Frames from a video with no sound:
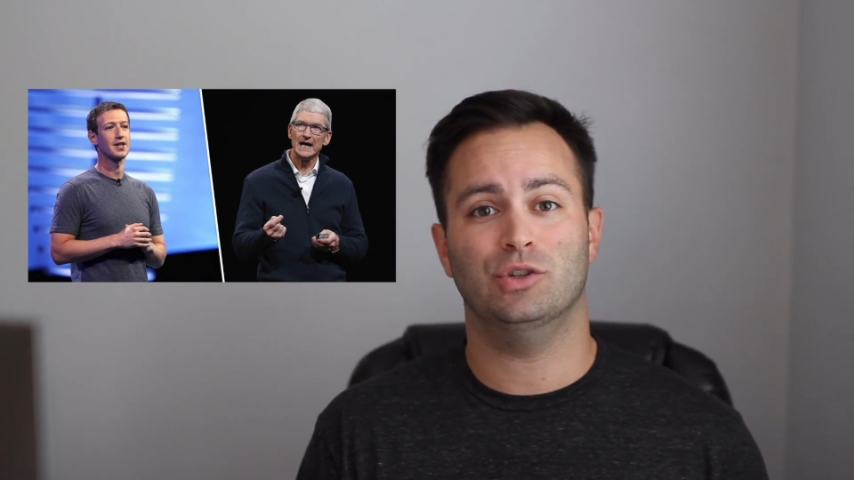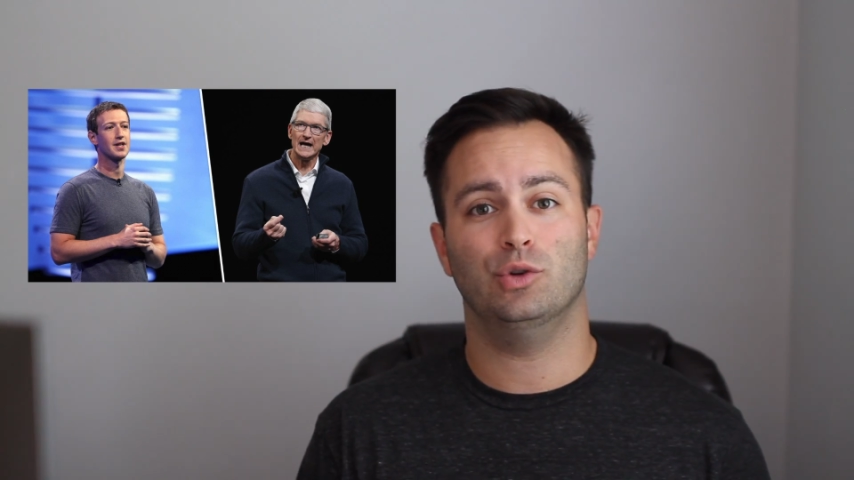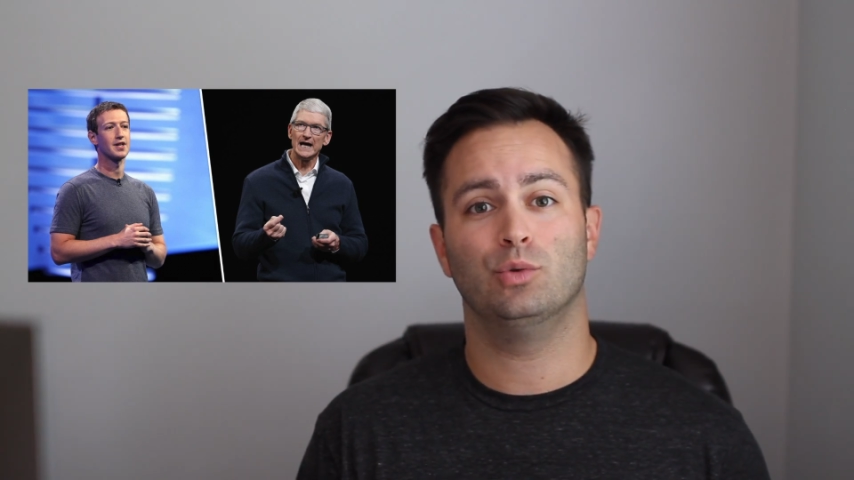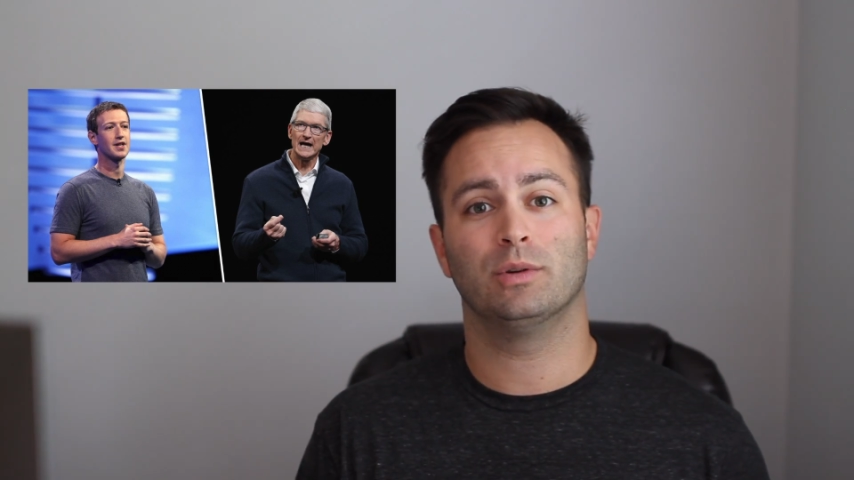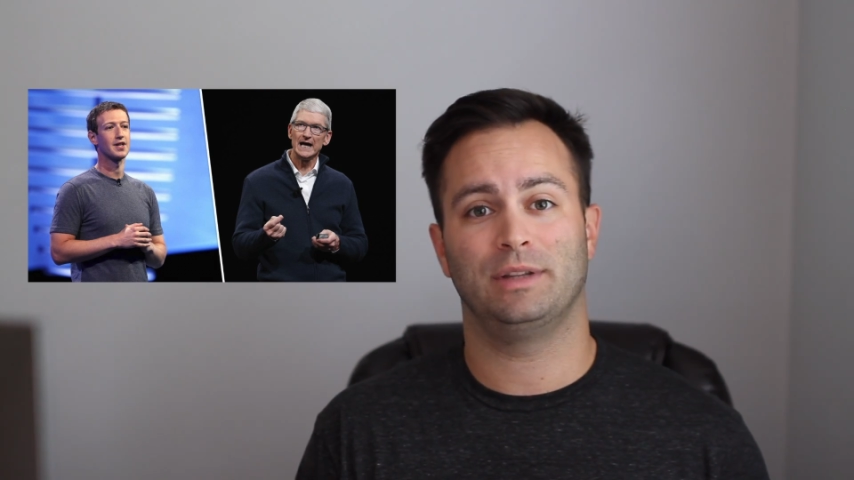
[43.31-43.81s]

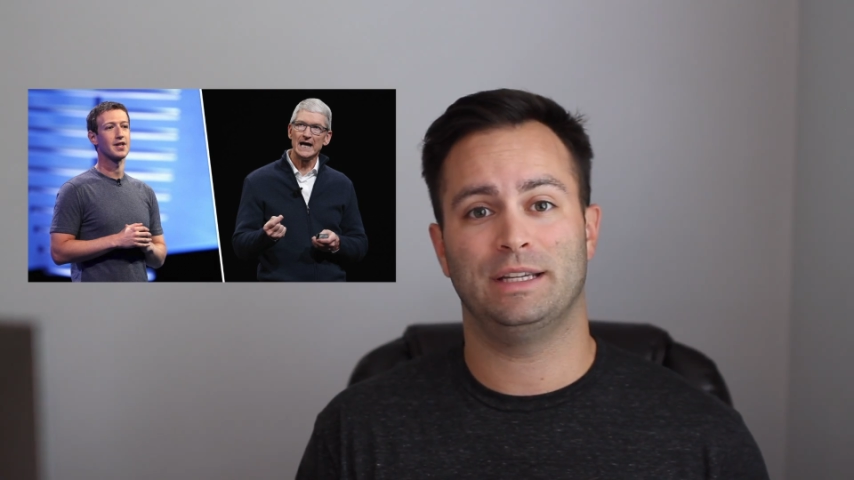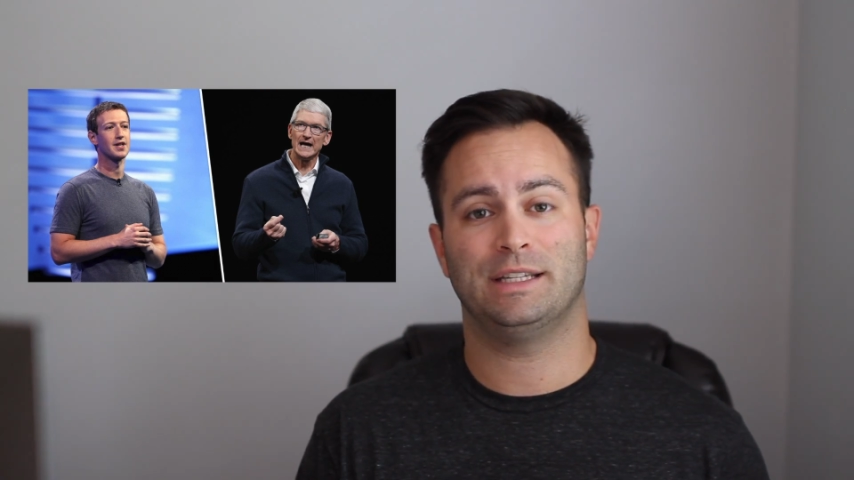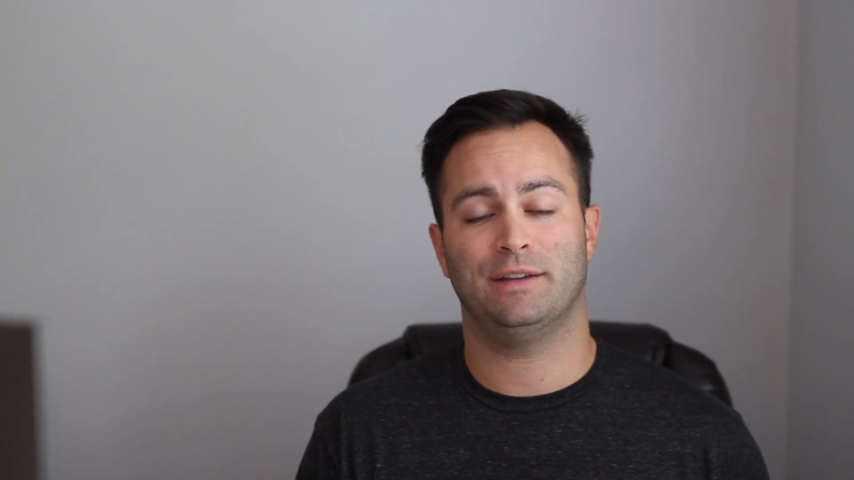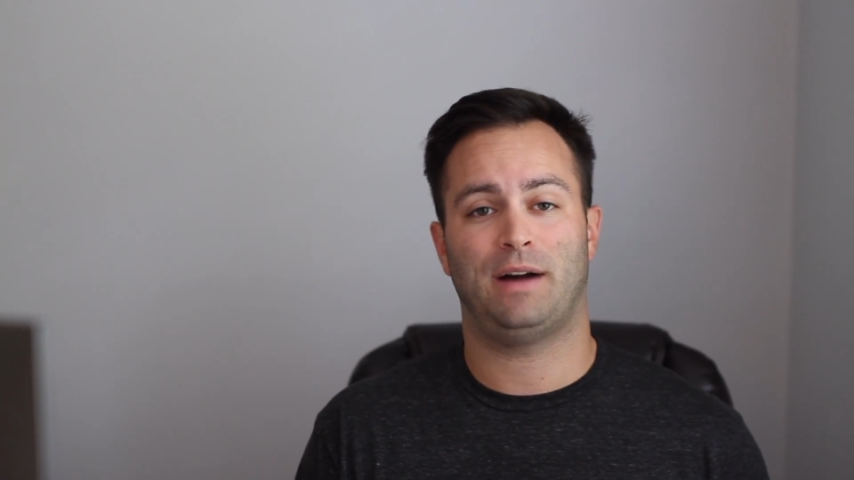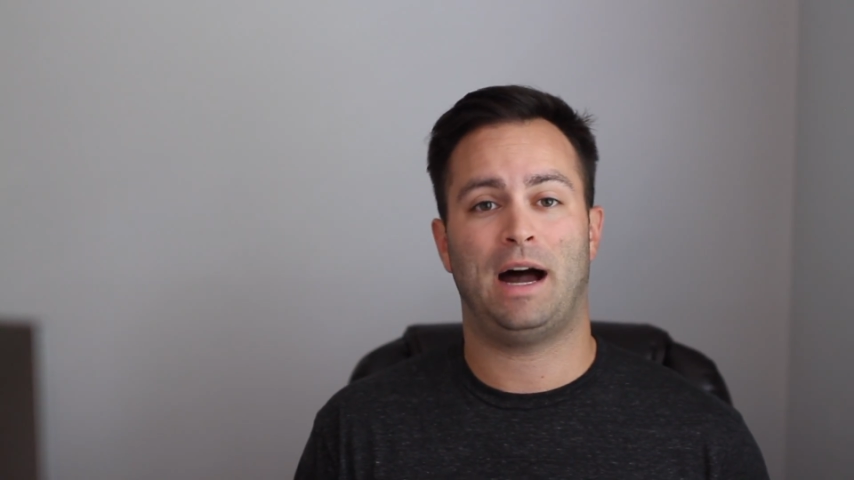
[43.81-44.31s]
new
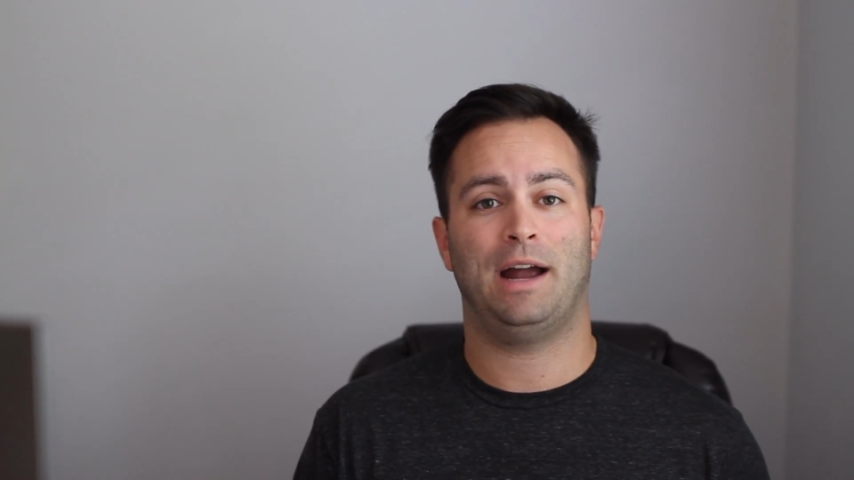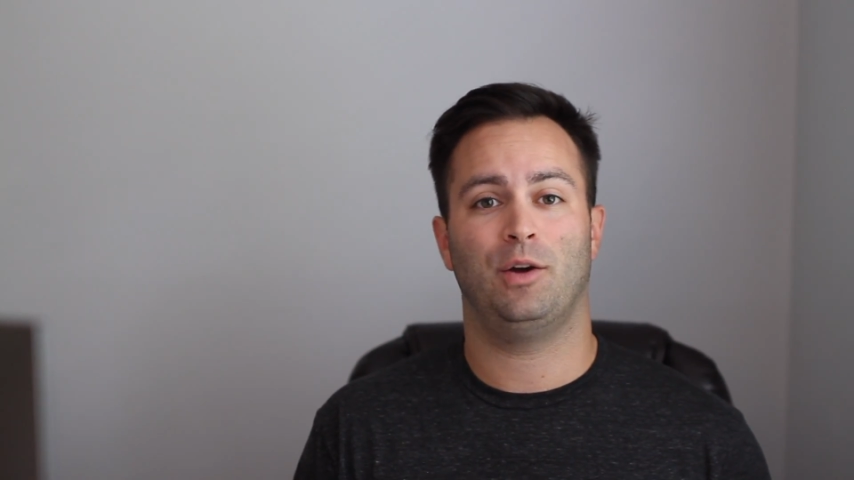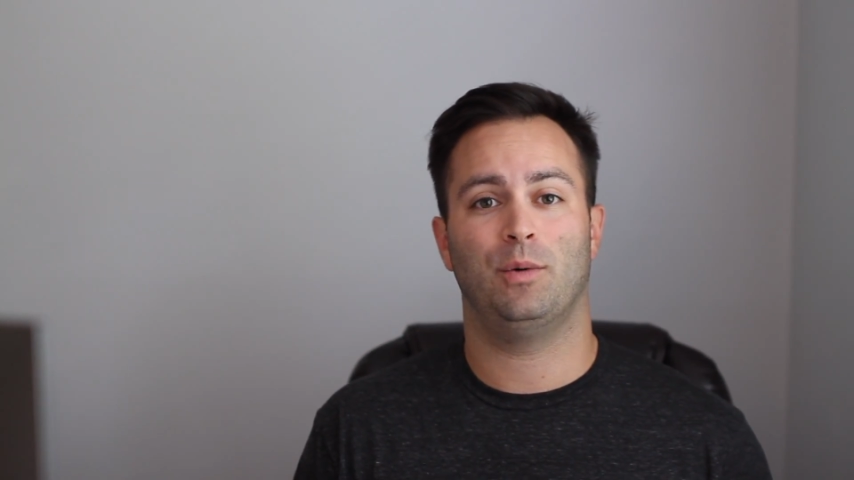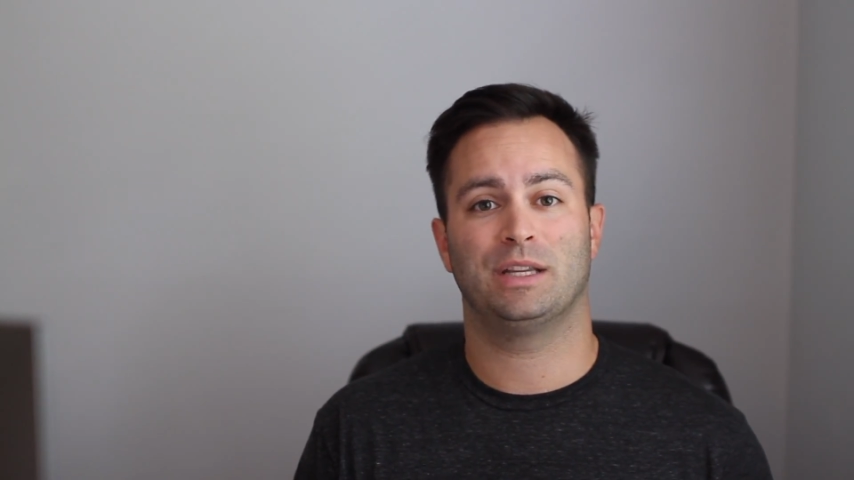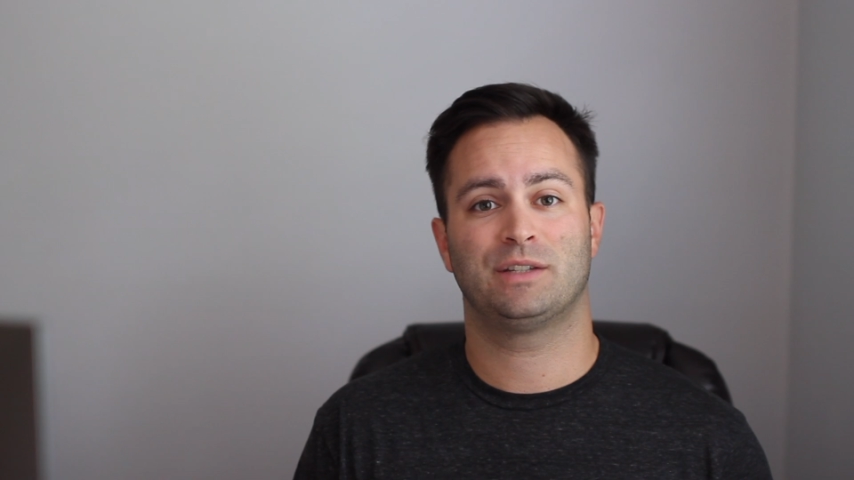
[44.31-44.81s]
release of
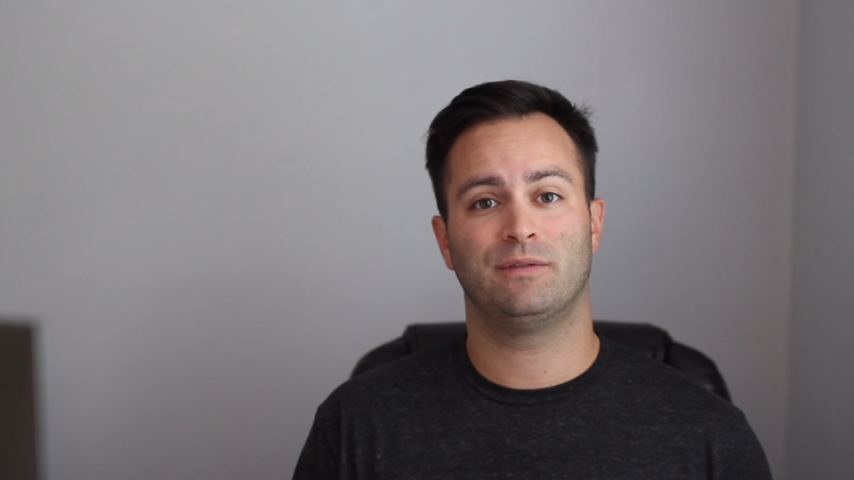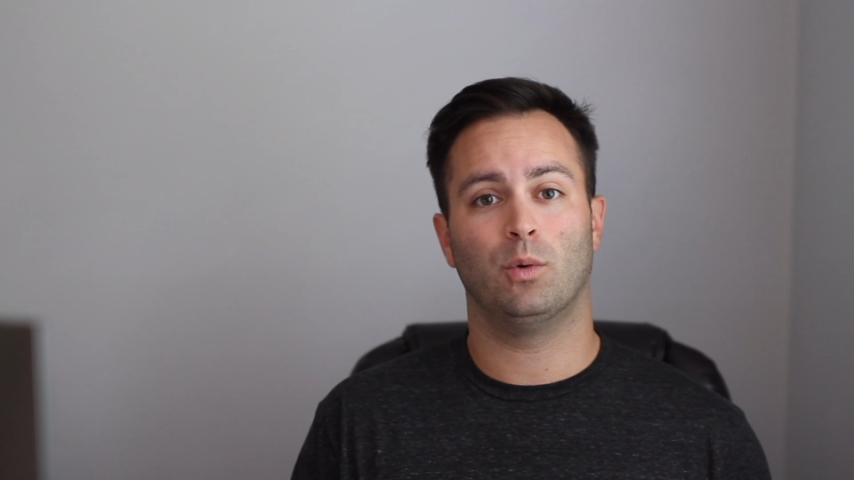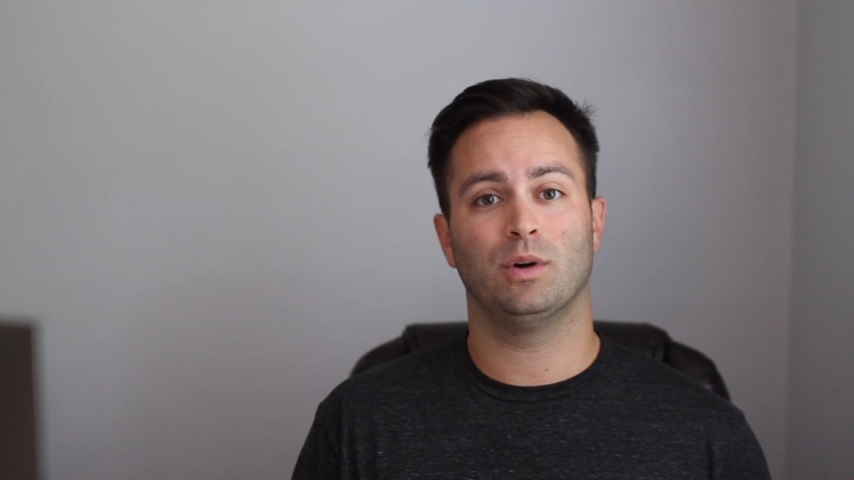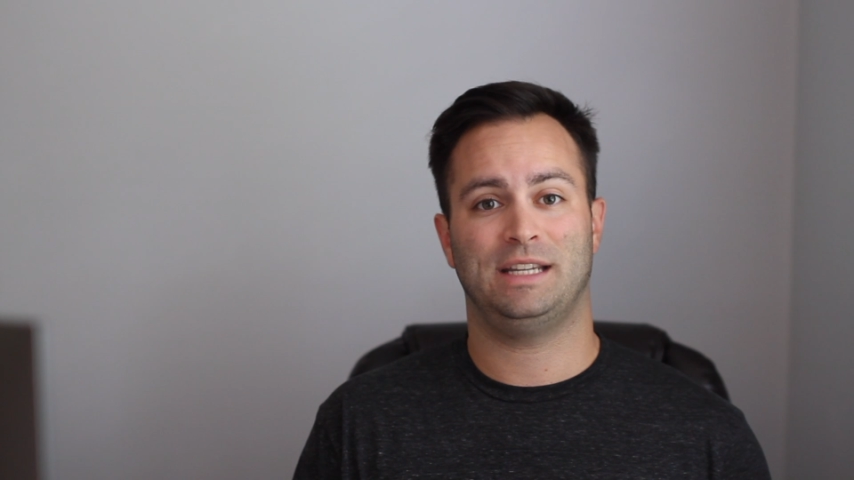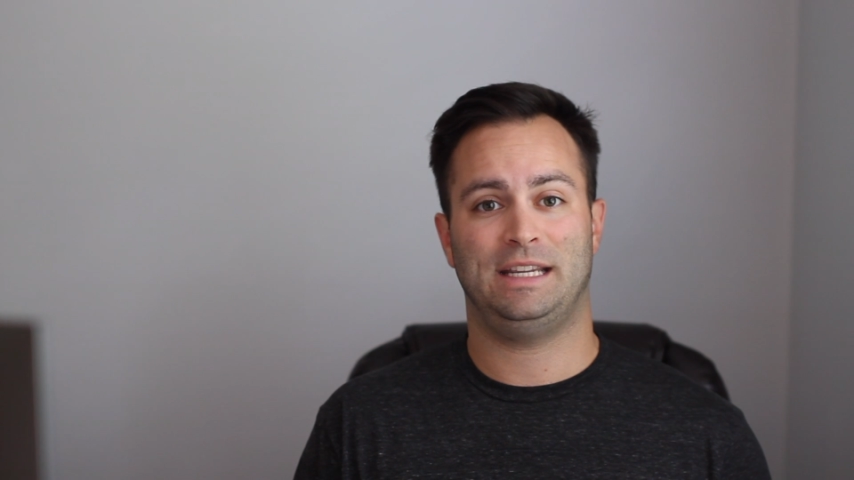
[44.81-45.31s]
iOS
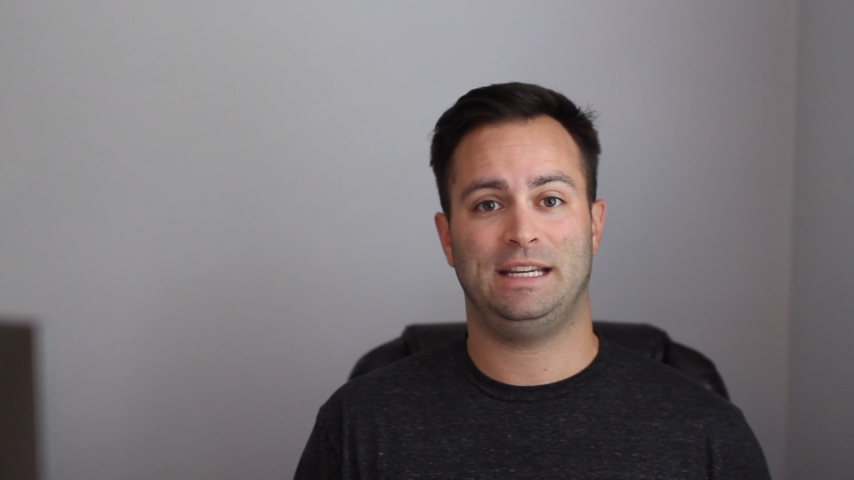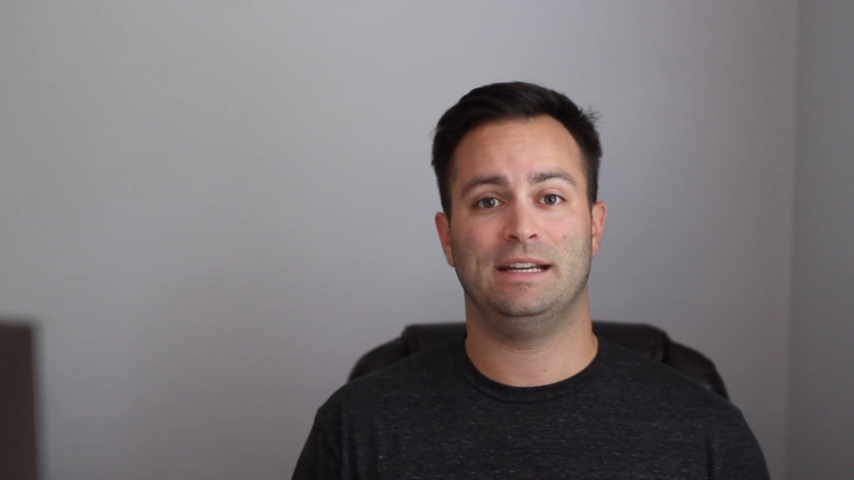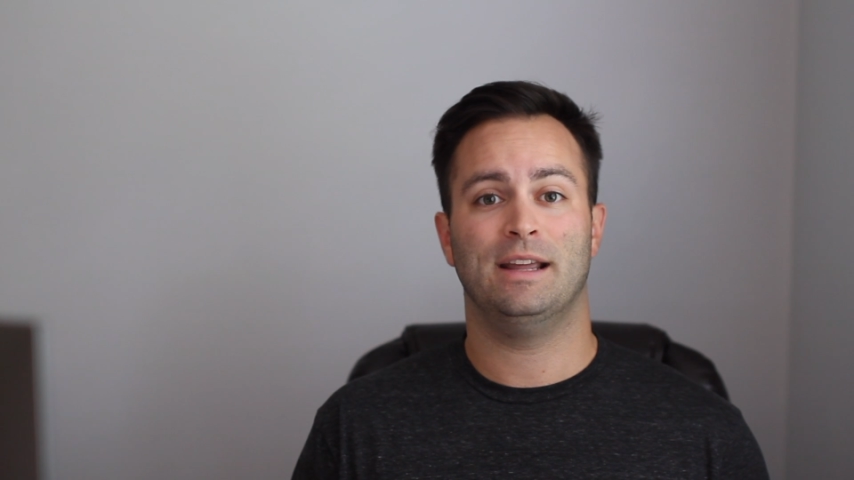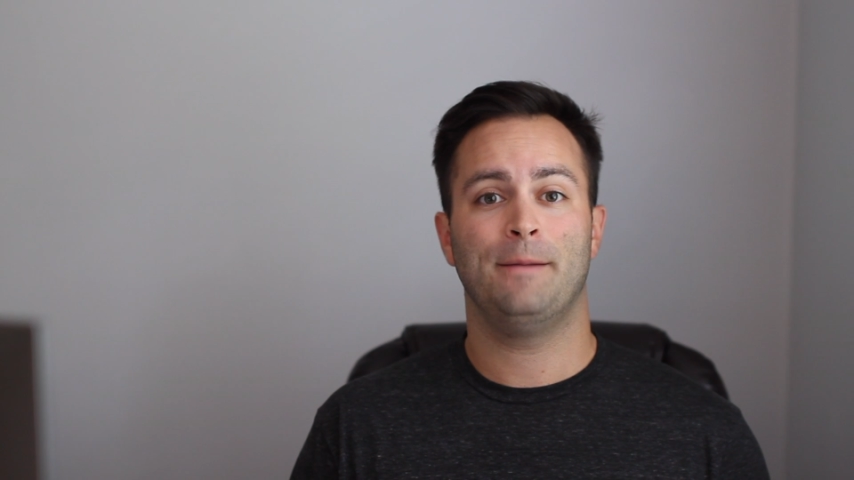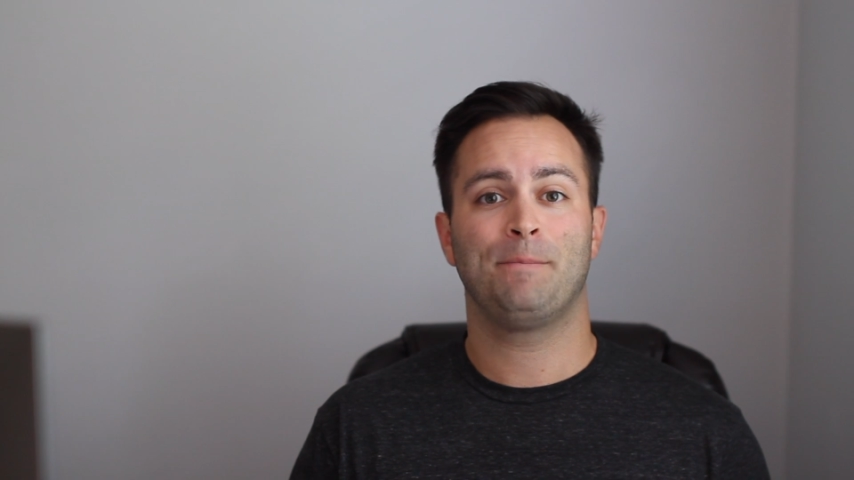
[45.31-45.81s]

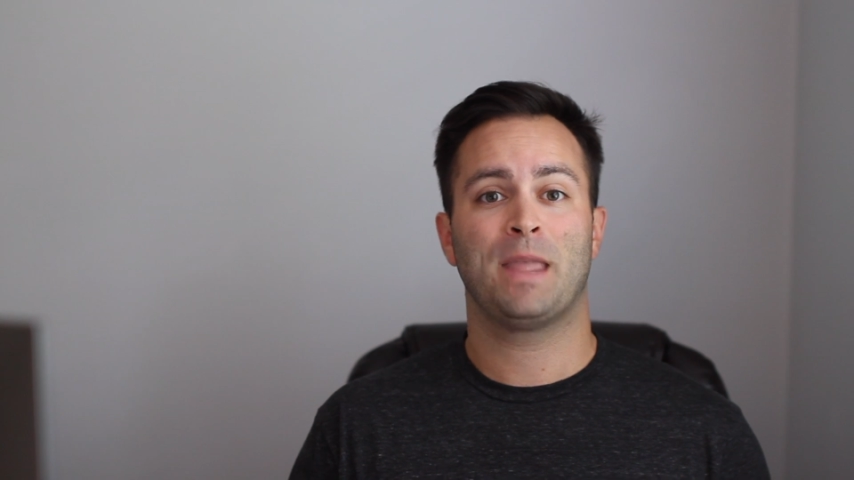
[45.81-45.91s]
14